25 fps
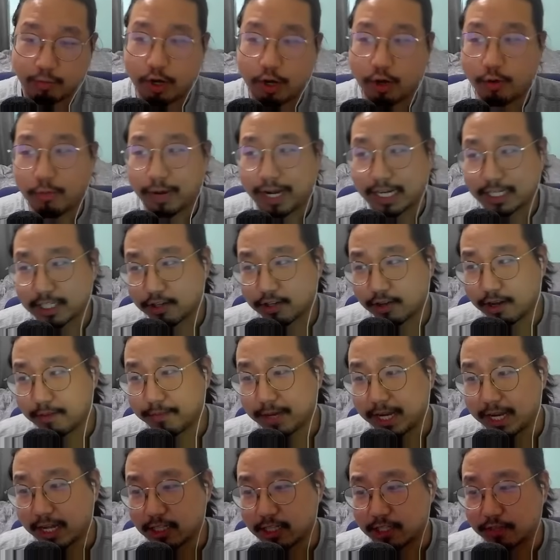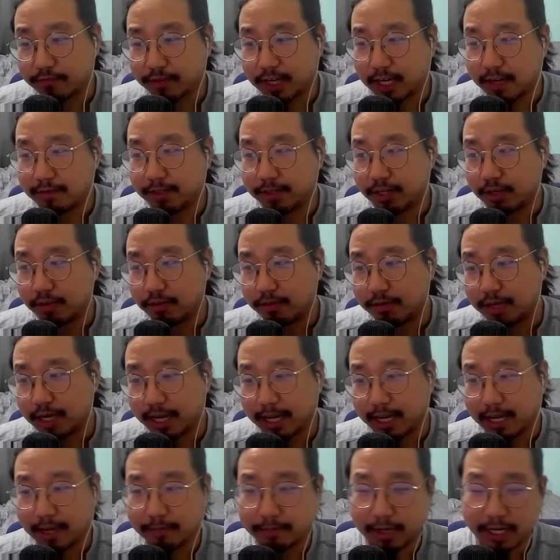I still have my S5 though. I
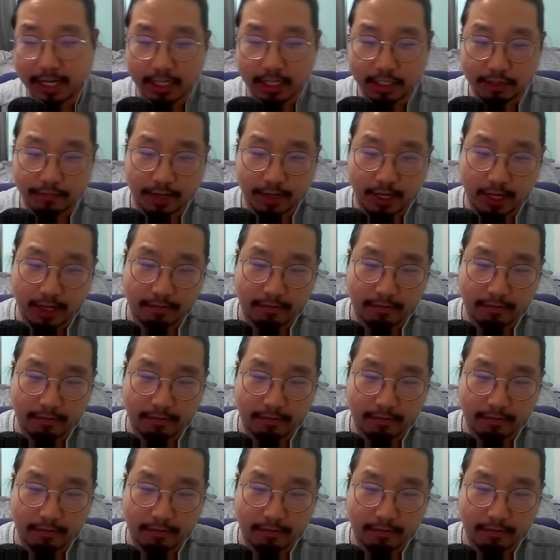had my S5.